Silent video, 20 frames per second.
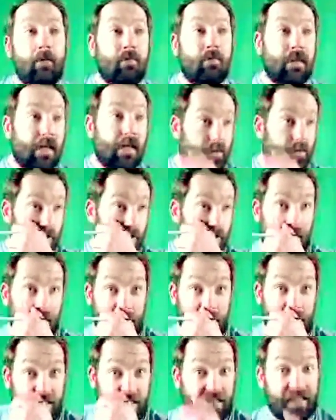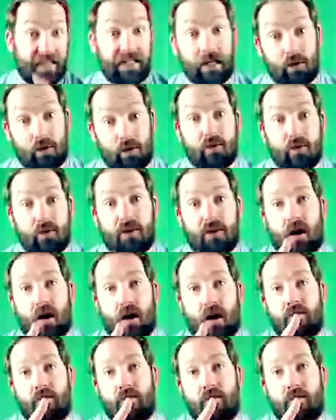It took them years
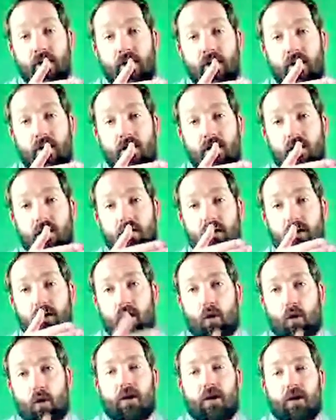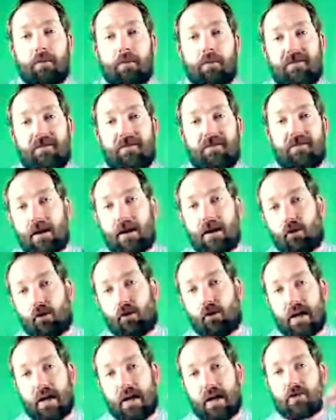of lowering their body fat
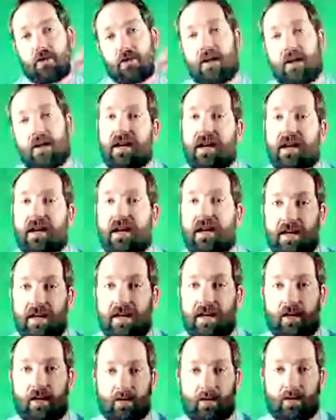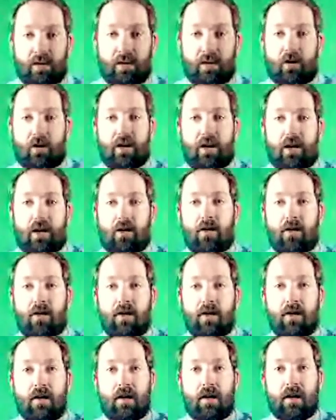gradually, because they start here
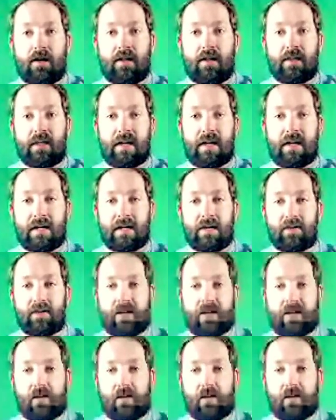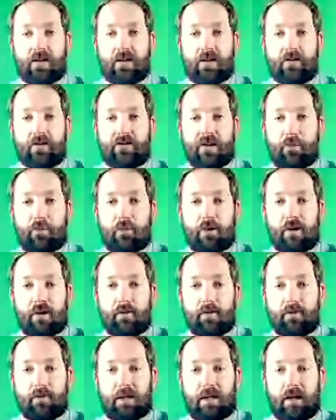and then they diet down to here, and then their set point
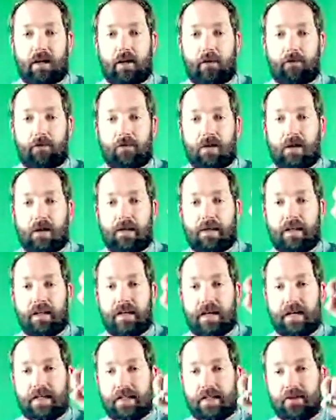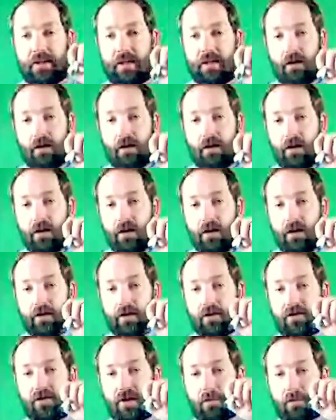comes up to here, and then they diet down to here, and
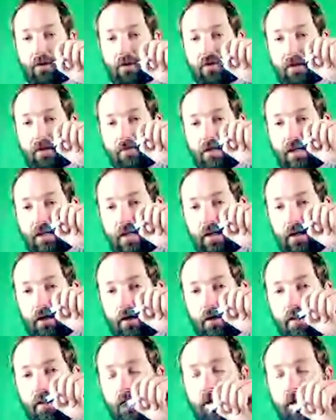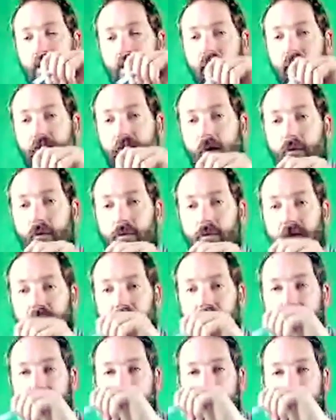then their set point's up to here. So
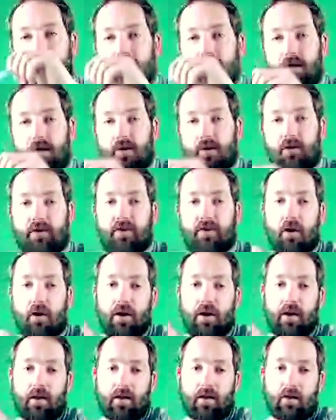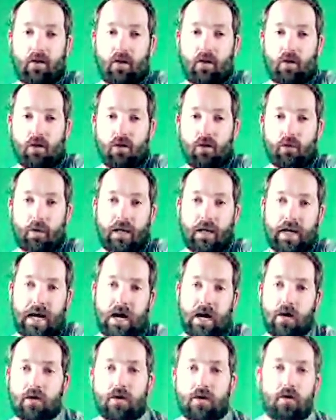they're starting all the way
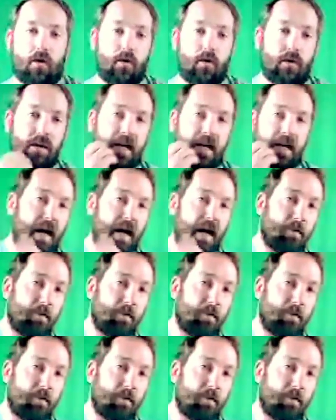down over time.